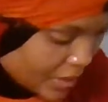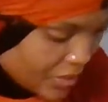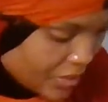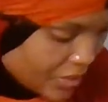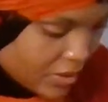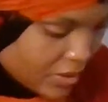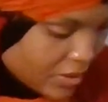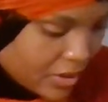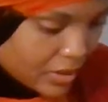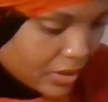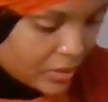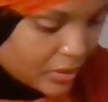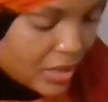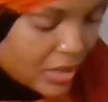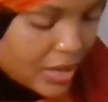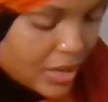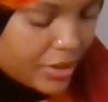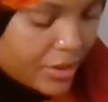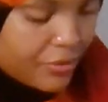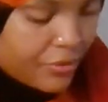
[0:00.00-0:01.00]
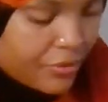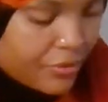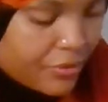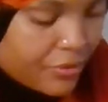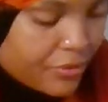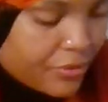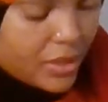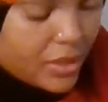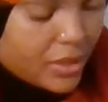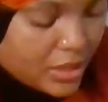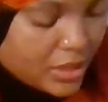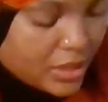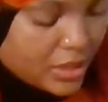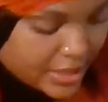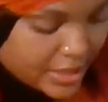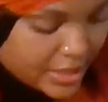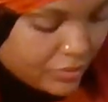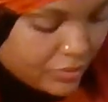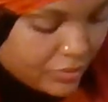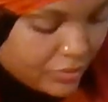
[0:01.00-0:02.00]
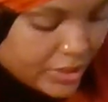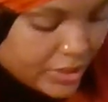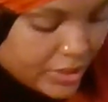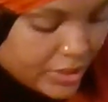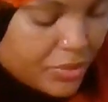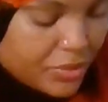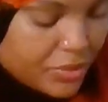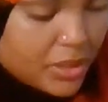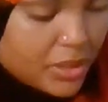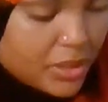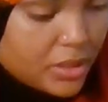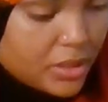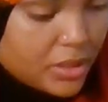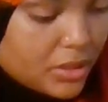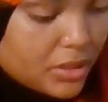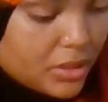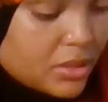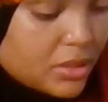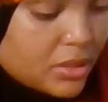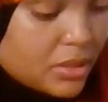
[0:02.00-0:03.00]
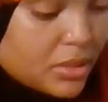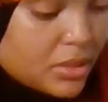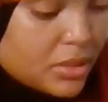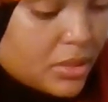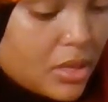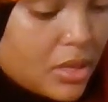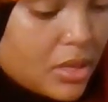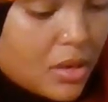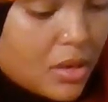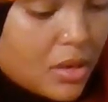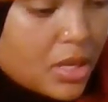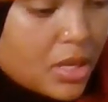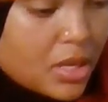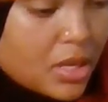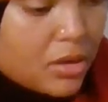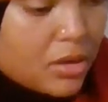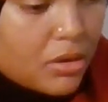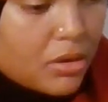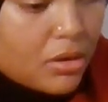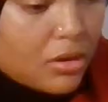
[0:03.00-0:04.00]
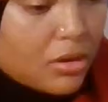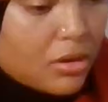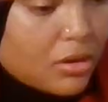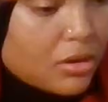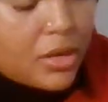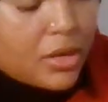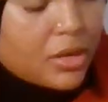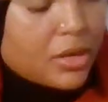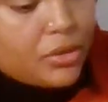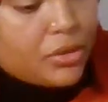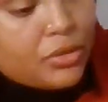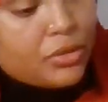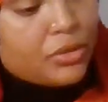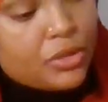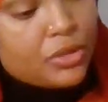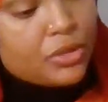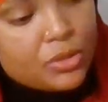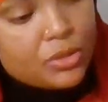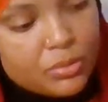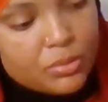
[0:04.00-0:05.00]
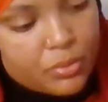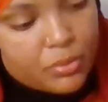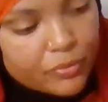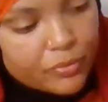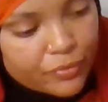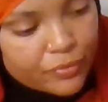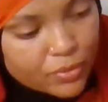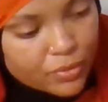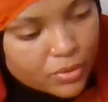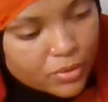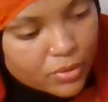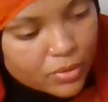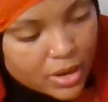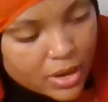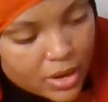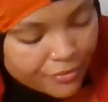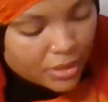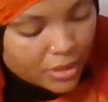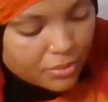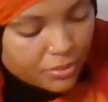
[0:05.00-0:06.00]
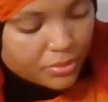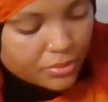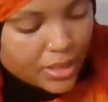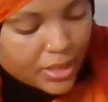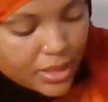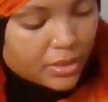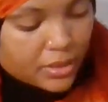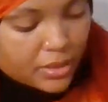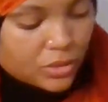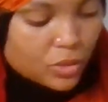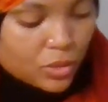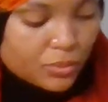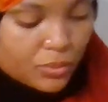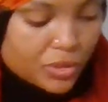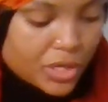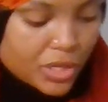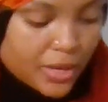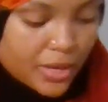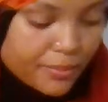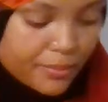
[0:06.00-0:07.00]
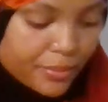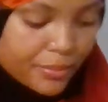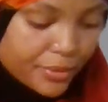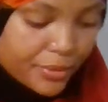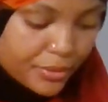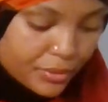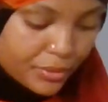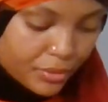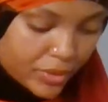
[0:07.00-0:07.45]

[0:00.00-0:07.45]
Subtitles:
are a lot of really nice recipes here on YouTube for African black soap shampoo.